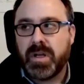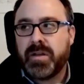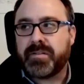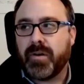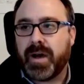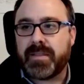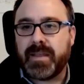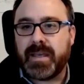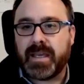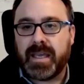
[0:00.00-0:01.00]
So I
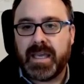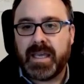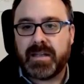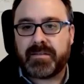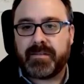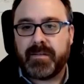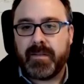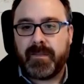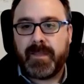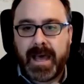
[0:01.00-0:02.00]
think it's
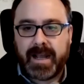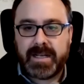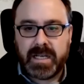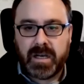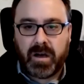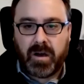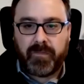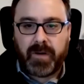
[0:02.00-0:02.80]
that idea of